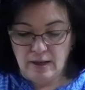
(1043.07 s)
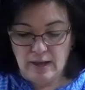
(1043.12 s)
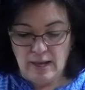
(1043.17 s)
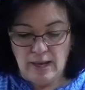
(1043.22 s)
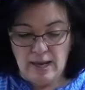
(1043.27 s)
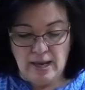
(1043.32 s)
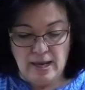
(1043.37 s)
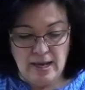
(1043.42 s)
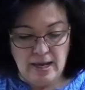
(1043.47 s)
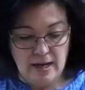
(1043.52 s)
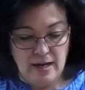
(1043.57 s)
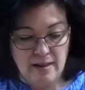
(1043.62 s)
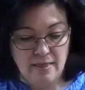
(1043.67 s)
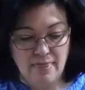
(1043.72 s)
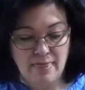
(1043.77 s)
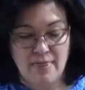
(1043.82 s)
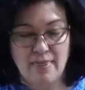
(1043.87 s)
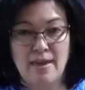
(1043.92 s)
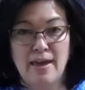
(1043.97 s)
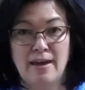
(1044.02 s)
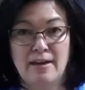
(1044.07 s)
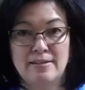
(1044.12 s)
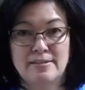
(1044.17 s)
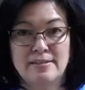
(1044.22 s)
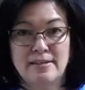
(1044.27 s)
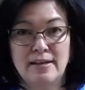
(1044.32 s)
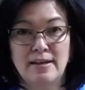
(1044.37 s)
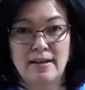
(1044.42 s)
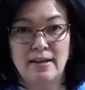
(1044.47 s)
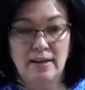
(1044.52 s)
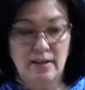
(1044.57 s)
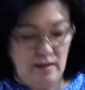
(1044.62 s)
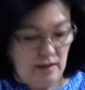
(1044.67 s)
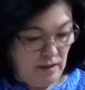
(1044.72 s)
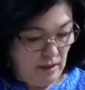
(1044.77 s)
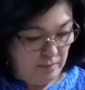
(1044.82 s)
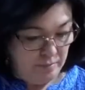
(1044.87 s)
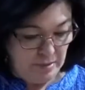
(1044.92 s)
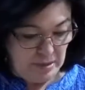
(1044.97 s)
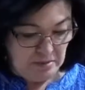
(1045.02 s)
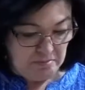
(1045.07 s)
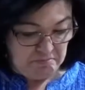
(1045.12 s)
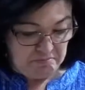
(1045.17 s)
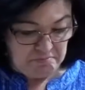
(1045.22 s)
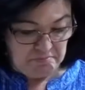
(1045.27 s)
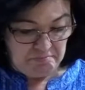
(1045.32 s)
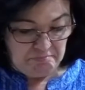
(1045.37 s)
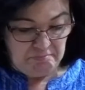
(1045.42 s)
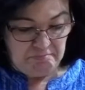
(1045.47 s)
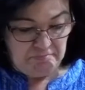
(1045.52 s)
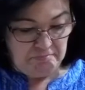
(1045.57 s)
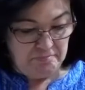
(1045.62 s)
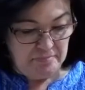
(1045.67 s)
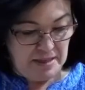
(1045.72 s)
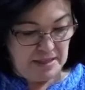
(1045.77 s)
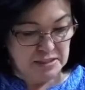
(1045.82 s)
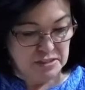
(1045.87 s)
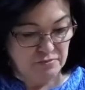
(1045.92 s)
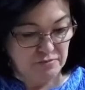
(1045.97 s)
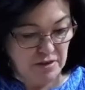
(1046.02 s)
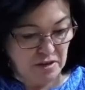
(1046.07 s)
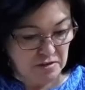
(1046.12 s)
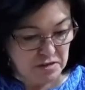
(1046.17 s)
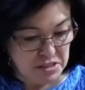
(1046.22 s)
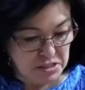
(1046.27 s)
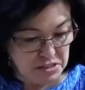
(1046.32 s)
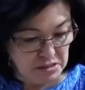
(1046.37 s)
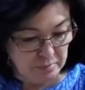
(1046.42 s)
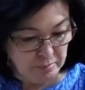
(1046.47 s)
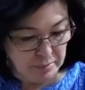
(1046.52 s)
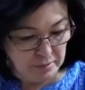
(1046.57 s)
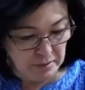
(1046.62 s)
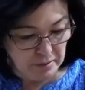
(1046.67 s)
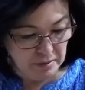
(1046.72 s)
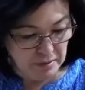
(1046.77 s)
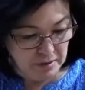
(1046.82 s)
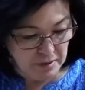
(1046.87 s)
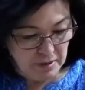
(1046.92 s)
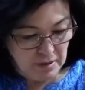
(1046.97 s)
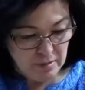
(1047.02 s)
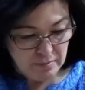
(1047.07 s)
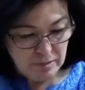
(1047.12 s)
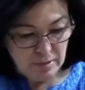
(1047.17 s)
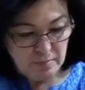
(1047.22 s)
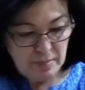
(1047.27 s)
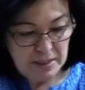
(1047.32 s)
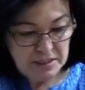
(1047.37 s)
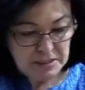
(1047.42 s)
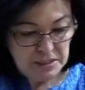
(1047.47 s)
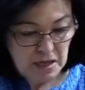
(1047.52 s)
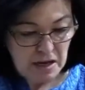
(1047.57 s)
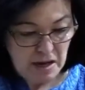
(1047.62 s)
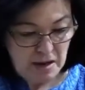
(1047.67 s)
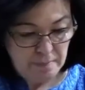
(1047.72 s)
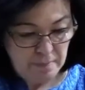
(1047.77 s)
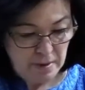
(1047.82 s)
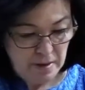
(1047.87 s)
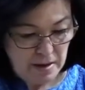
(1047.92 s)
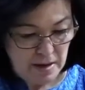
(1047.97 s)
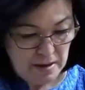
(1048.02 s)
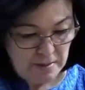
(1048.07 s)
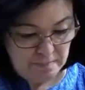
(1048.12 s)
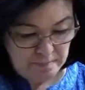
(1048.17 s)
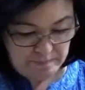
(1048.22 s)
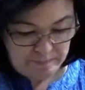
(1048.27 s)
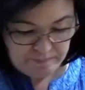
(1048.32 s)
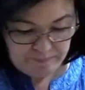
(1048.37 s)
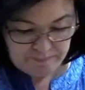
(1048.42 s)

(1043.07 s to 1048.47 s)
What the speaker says: And that is it. I mean, that's very simple. Put my top on.